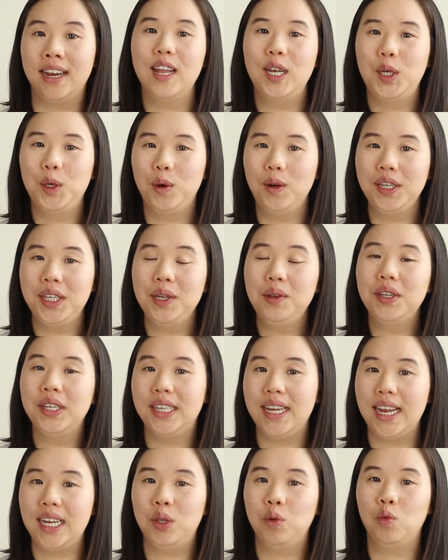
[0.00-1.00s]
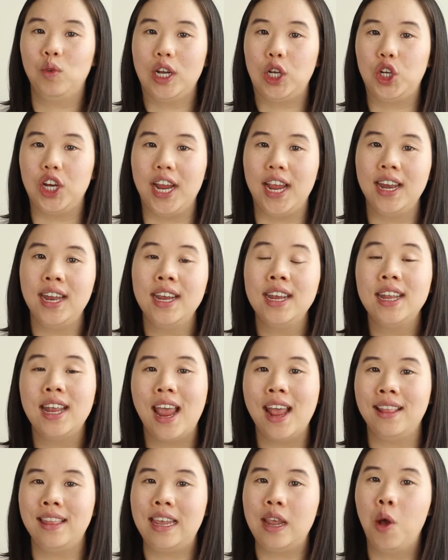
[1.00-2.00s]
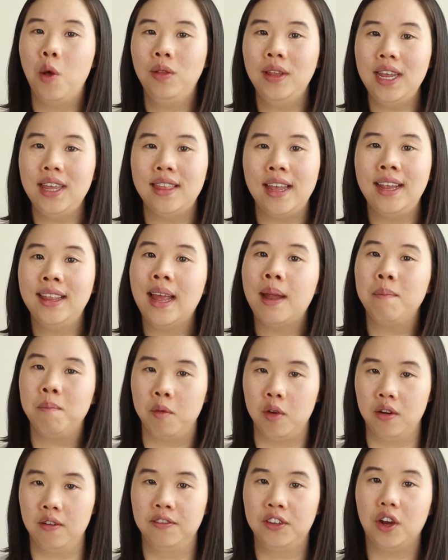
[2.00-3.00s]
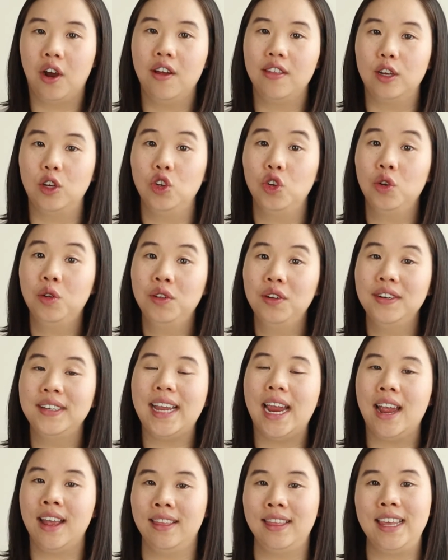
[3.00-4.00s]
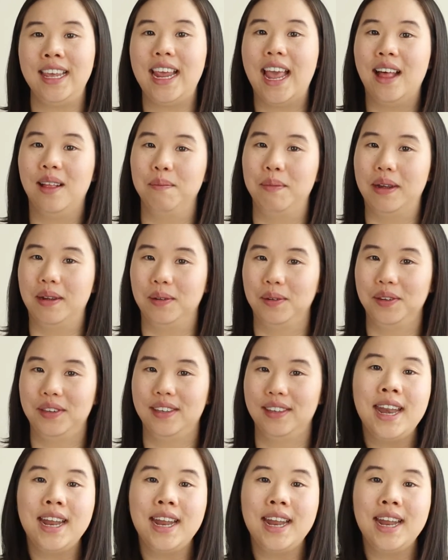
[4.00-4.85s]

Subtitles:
The torso stays rigid, and the only thing that moves are the shoulders and the elbows.